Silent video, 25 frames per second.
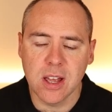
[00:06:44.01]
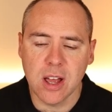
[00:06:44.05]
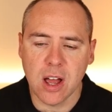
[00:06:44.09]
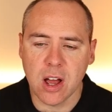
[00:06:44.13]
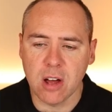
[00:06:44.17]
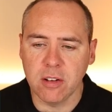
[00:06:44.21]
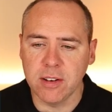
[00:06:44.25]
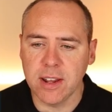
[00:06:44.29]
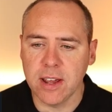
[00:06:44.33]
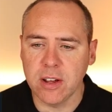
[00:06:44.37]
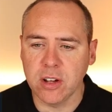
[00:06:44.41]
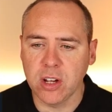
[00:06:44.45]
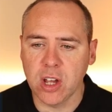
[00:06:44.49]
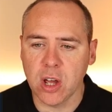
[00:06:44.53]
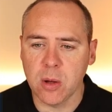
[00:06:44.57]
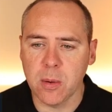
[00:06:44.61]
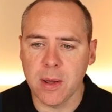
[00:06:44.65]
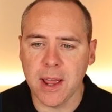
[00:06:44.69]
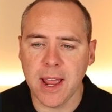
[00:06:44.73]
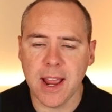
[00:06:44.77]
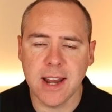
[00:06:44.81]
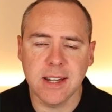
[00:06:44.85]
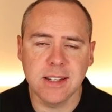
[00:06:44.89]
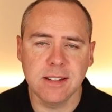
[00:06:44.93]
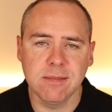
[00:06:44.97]
I'll now go
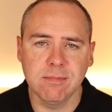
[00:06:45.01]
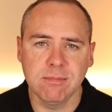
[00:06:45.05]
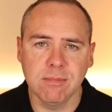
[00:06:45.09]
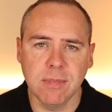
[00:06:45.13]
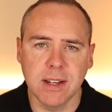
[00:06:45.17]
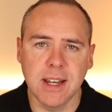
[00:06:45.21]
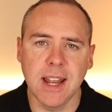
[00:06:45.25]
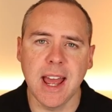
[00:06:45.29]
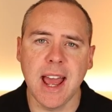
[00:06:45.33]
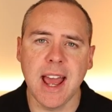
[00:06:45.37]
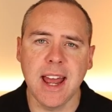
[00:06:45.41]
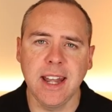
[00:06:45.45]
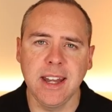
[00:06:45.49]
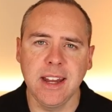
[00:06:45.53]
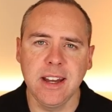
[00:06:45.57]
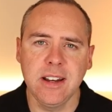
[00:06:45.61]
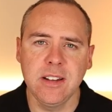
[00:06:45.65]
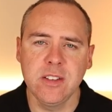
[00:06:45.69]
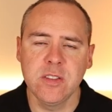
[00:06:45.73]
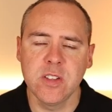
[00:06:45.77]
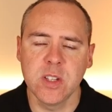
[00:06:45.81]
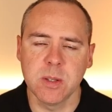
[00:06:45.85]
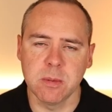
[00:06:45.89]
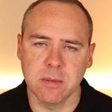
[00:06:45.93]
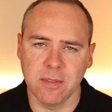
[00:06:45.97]
ahead and add
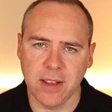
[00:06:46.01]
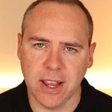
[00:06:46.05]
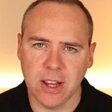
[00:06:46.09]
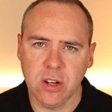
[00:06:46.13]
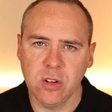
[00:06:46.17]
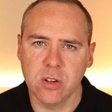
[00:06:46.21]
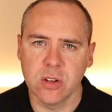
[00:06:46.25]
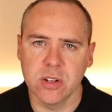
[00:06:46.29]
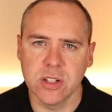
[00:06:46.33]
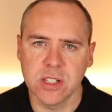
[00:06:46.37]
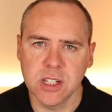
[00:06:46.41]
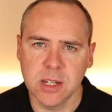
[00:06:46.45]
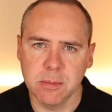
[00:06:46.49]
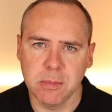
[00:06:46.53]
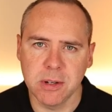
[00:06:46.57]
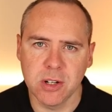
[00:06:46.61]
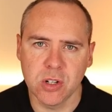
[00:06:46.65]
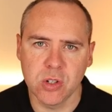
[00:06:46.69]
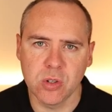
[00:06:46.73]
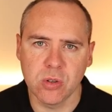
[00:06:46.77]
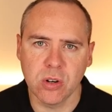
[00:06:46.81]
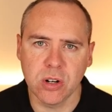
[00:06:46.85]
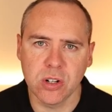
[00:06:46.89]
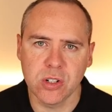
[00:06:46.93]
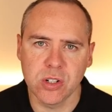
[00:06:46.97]
in some of our custom
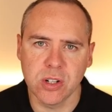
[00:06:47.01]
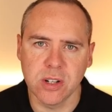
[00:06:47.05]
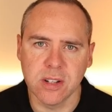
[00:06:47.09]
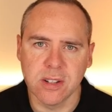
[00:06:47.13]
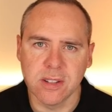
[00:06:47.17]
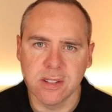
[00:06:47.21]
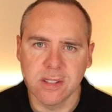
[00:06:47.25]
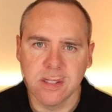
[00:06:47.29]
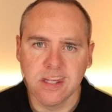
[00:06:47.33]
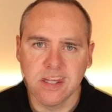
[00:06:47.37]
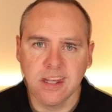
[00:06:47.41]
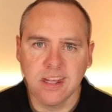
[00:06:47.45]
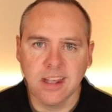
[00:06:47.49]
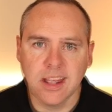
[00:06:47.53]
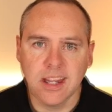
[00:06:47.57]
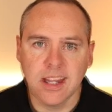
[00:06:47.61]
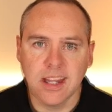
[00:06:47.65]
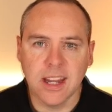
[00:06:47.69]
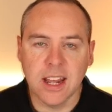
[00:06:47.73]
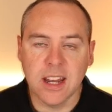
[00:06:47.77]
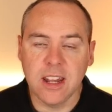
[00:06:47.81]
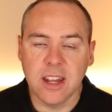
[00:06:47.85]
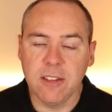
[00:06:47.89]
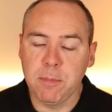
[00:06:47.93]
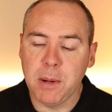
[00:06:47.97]
instructions.
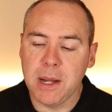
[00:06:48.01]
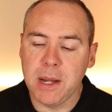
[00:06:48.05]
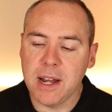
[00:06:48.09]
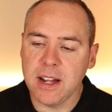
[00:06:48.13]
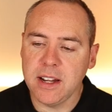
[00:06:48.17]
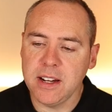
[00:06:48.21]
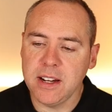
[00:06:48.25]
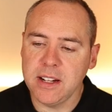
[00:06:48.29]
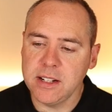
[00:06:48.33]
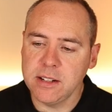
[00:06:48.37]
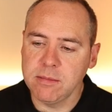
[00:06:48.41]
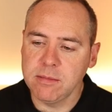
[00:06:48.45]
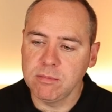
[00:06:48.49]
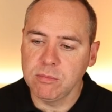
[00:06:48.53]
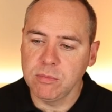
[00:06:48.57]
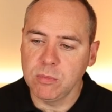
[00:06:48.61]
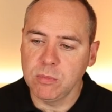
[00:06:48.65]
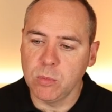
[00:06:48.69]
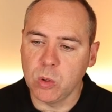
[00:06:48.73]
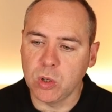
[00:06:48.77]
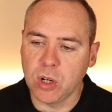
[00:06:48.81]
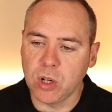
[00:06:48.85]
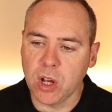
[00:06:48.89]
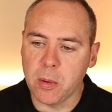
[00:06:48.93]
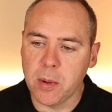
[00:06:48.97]
And now they've been added,
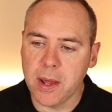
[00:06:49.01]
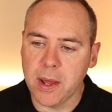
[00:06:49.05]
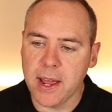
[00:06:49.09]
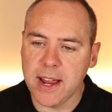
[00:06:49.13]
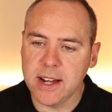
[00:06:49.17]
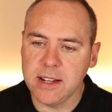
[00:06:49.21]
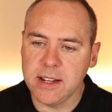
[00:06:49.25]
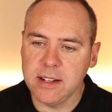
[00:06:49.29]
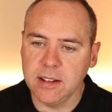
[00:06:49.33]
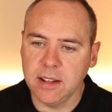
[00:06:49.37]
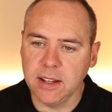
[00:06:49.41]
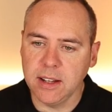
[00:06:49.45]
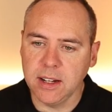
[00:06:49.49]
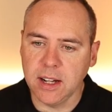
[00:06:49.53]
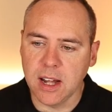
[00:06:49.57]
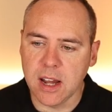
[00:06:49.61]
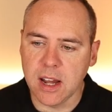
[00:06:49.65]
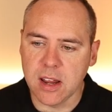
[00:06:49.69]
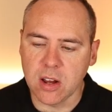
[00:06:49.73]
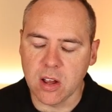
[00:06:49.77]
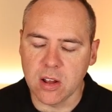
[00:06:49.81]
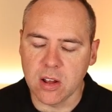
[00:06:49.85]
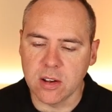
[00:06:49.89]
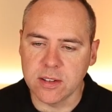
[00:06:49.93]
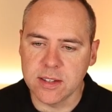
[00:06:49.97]
we'll go ahead and
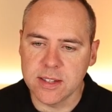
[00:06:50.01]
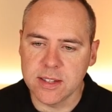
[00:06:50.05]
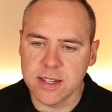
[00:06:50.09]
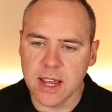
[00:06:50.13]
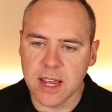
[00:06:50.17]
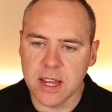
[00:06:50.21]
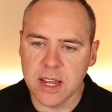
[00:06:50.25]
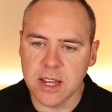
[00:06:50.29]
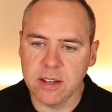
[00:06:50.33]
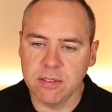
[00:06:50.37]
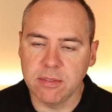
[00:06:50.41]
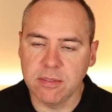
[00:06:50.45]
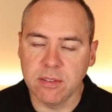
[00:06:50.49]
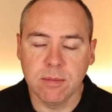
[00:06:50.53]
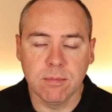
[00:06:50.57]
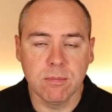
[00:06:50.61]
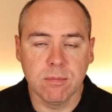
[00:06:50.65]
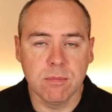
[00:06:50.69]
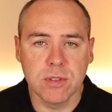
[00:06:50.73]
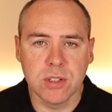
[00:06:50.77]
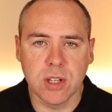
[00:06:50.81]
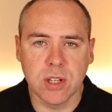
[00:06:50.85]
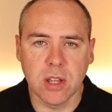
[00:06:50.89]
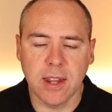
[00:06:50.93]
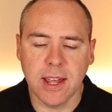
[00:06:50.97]
click on save.
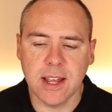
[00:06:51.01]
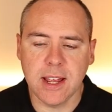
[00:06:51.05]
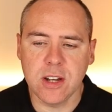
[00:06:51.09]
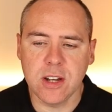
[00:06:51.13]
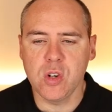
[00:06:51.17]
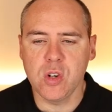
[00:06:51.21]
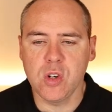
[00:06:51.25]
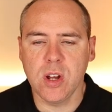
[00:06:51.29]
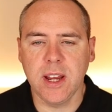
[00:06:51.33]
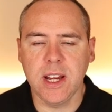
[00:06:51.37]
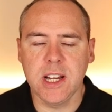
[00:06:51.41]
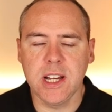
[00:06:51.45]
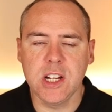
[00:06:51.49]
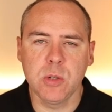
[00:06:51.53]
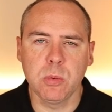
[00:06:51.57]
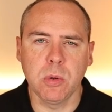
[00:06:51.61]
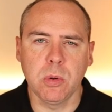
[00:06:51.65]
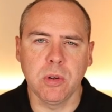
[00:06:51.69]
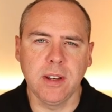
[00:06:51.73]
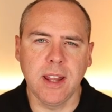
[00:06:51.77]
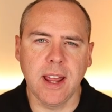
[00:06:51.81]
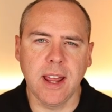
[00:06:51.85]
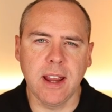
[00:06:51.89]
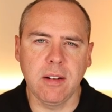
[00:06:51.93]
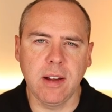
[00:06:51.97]
So change
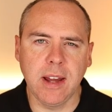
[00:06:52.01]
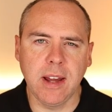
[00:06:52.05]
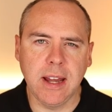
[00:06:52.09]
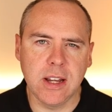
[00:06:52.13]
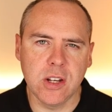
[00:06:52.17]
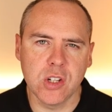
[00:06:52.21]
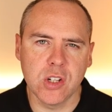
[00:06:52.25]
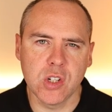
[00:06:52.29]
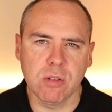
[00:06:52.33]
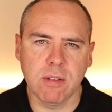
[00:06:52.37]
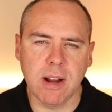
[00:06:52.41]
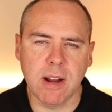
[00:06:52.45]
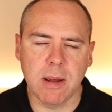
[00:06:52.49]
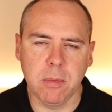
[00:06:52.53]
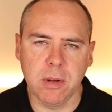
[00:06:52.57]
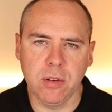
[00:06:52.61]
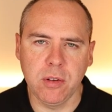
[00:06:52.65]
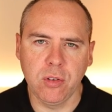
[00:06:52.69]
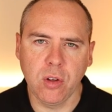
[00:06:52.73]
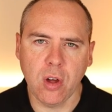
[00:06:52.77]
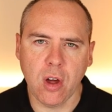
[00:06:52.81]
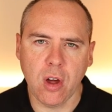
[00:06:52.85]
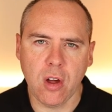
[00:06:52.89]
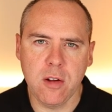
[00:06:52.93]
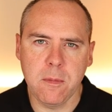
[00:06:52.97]
will now interact
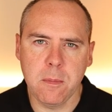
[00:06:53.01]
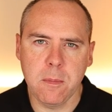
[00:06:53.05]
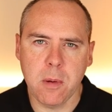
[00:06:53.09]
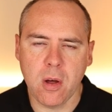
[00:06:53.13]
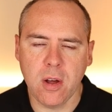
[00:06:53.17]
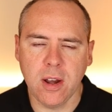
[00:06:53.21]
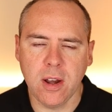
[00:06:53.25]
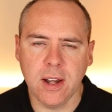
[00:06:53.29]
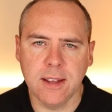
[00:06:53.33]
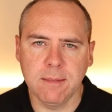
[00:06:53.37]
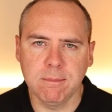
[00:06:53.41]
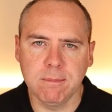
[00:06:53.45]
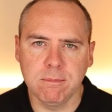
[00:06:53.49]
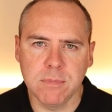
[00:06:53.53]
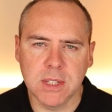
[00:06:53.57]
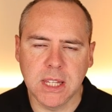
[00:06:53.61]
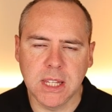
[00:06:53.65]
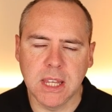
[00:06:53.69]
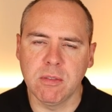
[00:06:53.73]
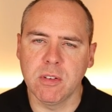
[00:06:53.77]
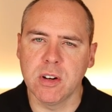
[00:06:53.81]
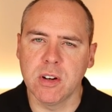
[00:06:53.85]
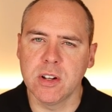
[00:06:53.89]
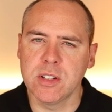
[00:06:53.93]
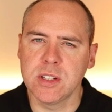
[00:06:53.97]
with Copilot,
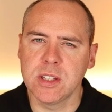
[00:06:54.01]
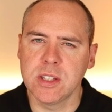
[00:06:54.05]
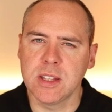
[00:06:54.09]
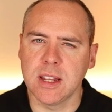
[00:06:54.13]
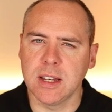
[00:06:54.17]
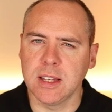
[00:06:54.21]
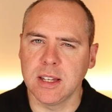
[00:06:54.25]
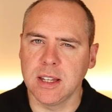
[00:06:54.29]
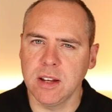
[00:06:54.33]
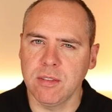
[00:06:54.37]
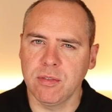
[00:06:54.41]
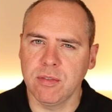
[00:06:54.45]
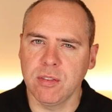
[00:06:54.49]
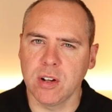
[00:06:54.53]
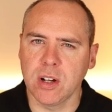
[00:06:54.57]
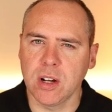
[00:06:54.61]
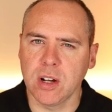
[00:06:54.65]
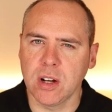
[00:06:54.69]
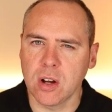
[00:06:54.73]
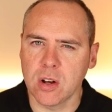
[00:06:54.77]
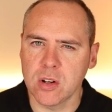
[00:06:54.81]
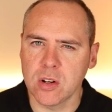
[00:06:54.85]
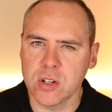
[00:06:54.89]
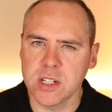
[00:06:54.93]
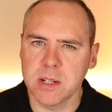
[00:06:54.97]
giving us the
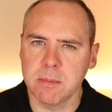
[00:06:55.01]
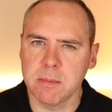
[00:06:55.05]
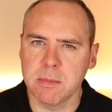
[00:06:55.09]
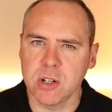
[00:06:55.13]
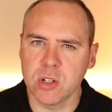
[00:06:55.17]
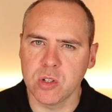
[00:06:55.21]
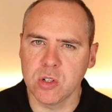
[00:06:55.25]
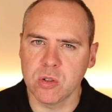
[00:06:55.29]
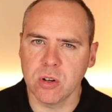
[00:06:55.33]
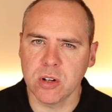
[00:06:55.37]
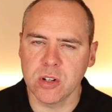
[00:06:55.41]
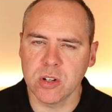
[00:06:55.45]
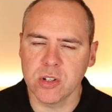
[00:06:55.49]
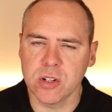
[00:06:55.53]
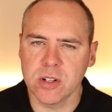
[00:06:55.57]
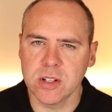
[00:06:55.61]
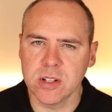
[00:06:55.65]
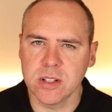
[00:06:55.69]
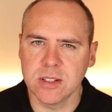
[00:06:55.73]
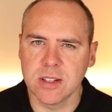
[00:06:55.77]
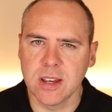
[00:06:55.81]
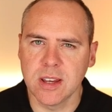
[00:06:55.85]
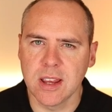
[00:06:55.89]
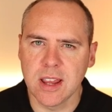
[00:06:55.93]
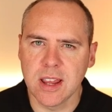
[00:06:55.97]
different custom
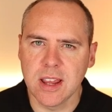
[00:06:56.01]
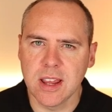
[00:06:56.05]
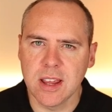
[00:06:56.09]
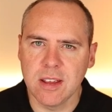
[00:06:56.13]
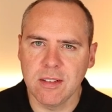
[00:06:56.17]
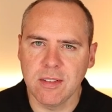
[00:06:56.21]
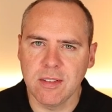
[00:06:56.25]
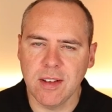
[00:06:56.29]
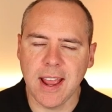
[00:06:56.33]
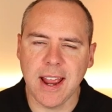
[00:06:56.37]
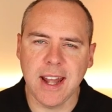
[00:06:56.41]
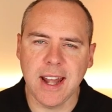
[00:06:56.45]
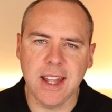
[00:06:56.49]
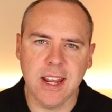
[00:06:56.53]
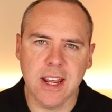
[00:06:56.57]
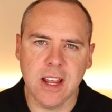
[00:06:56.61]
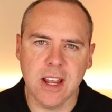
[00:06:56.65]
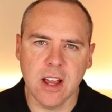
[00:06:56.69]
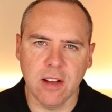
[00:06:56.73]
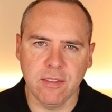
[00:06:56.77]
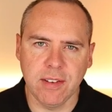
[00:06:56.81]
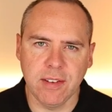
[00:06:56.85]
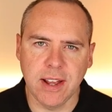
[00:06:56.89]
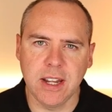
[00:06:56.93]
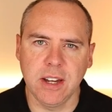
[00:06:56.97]
instructions for
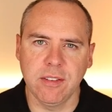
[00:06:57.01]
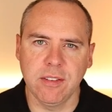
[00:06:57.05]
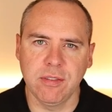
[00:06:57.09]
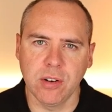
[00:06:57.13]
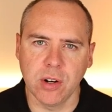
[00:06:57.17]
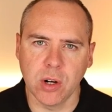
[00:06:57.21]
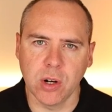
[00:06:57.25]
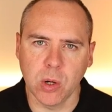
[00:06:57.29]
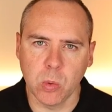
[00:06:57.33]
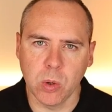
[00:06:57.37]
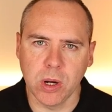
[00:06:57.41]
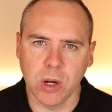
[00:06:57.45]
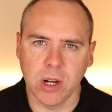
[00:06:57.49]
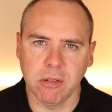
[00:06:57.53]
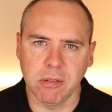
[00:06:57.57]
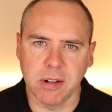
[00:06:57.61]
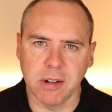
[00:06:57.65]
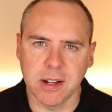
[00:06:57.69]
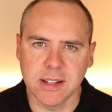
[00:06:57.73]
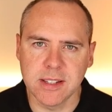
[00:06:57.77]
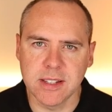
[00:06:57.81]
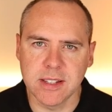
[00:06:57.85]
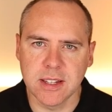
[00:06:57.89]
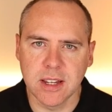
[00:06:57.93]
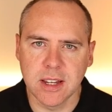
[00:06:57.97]
any of our different
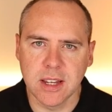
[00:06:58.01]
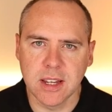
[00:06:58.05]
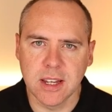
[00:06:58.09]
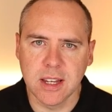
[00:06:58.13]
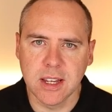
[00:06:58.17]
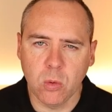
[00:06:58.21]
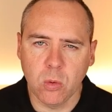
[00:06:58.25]
queries.